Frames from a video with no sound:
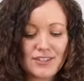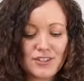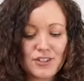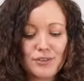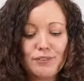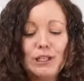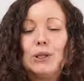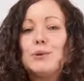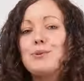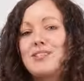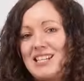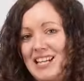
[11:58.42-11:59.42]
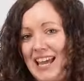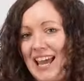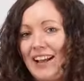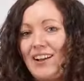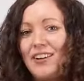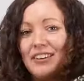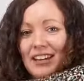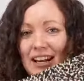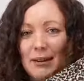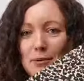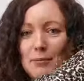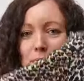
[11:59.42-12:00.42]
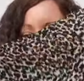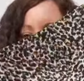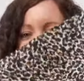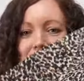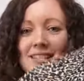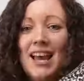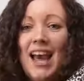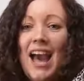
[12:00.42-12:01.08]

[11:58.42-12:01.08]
sort of loose take on an animal print